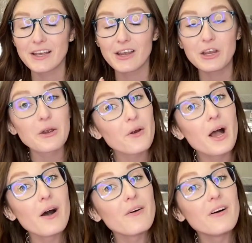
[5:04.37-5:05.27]

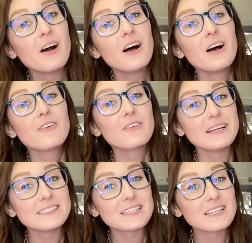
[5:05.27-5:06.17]
hero
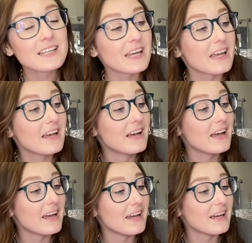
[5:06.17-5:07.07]
recently,
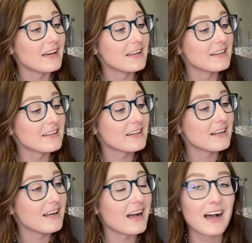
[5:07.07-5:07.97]
and
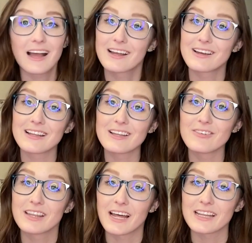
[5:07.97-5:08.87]
I couldn't live
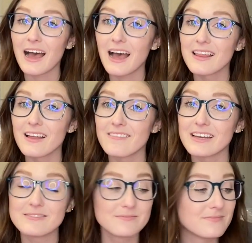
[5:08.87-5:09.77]
without it. I love
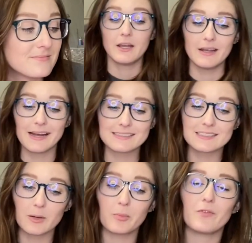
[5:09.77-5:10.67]
it.
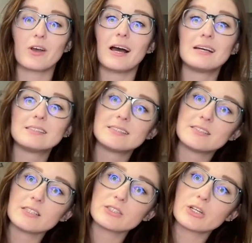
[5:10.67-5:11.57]
Next up, we've got
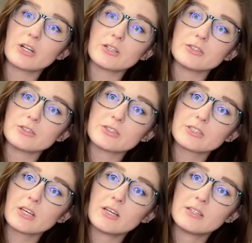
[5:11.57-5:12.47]

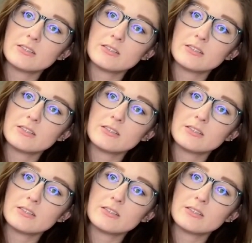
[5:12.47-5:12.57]
scissors.